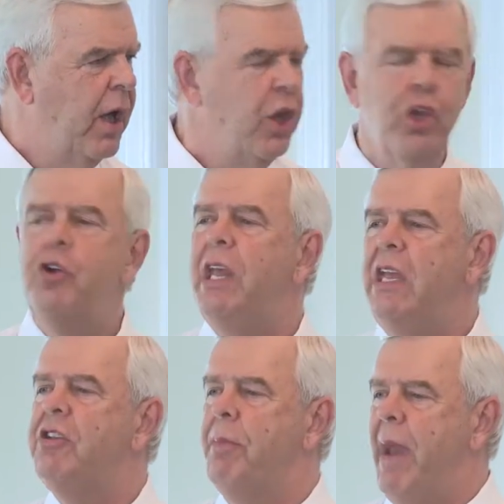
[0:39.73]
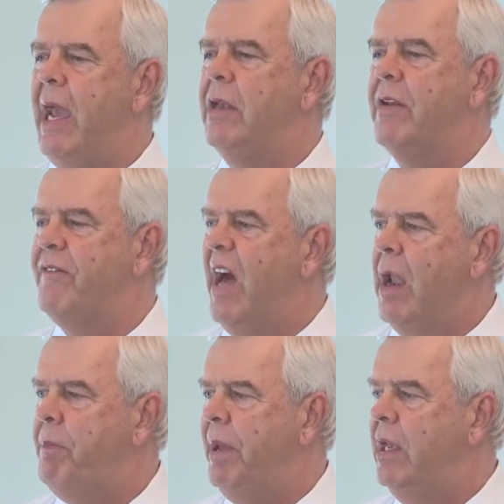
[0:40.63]
You need to make
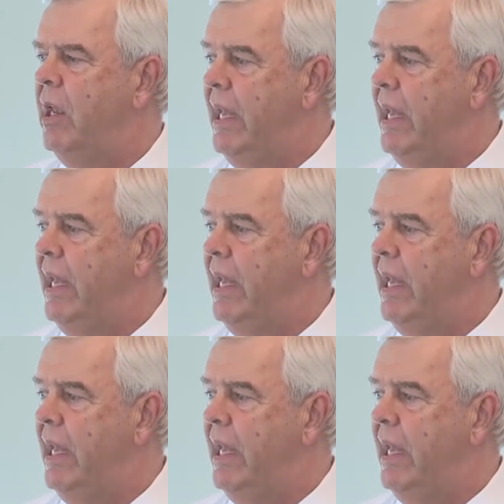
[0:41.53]
developing